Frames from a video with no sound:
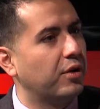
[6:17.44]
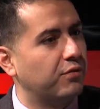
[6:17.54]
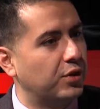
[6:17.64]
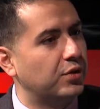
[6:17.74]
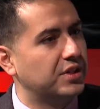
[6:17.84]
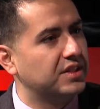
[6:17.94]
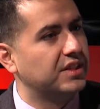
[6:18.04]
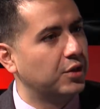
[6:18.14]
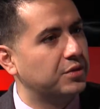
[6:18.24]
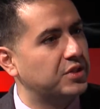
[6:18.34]
you to
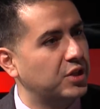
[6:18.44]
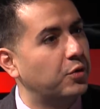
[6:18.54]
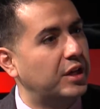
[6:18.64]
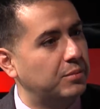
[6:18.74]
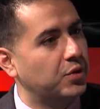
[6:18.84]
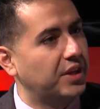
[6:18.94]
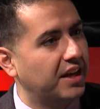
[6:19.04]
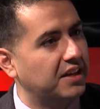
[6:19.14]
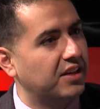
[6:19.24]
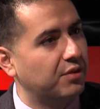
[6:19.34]
still keep doing that
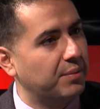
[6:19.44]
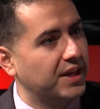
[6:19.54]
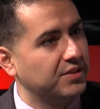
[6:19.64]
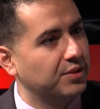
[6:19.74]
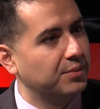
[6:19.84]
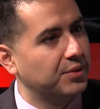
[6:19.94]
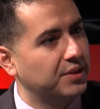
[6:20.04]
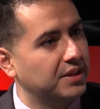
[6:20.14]
and giving back to the community?